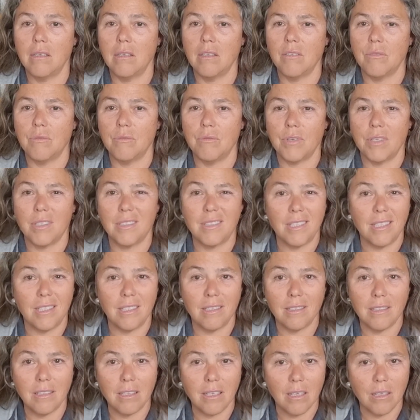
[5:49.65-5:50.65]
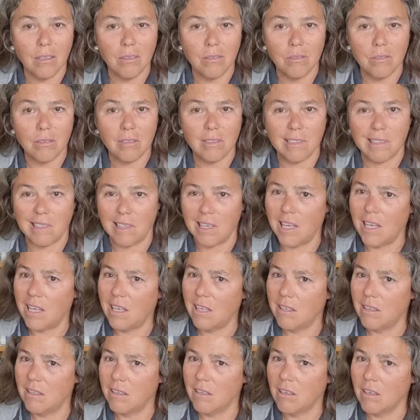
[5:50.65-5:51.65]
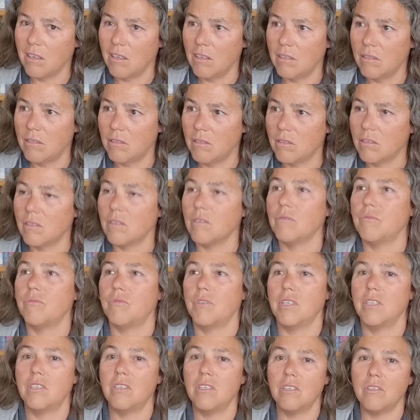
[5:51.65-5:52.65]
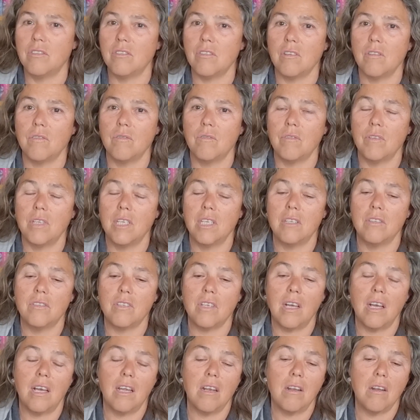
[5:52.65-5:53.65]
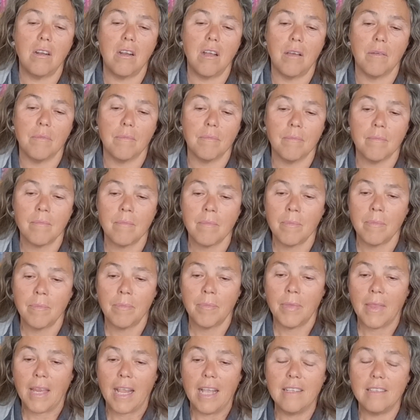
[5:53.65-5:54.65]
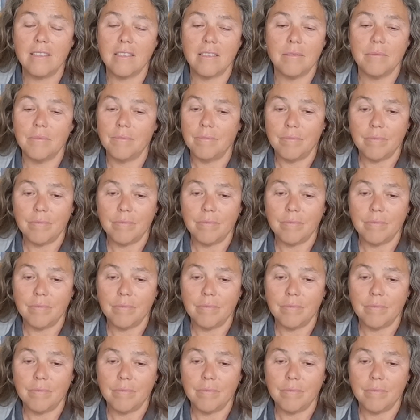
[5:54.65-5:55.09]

confronting the ghost, slaying the ghost, confronting his own fears. I don't know. It's